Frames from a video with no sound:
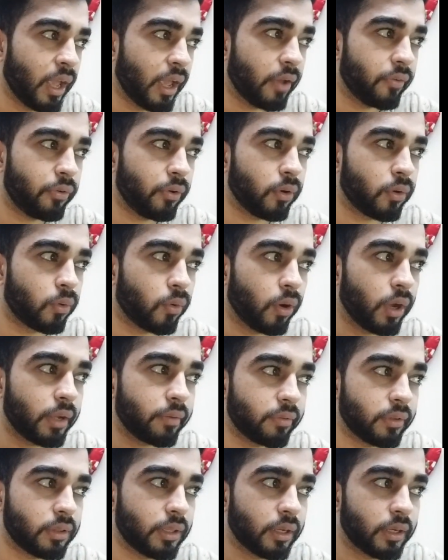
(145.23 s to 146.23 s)
If you're
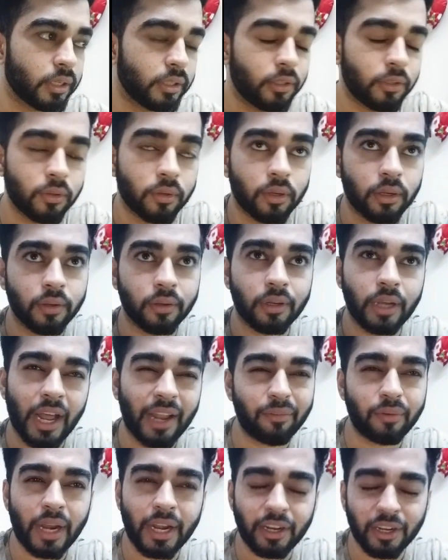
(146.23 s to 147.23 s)
going with the,
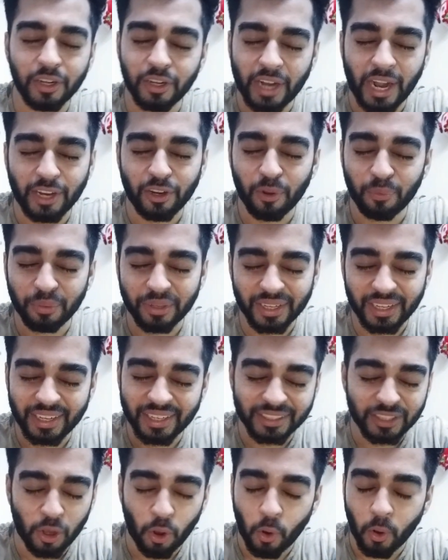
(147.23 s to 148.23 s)
I'm right now
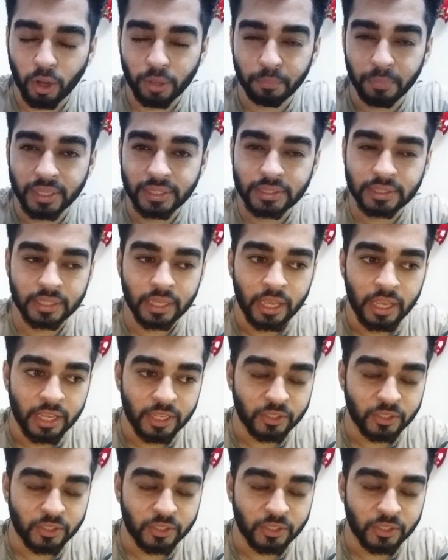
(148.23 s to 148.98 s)
clear the all myths,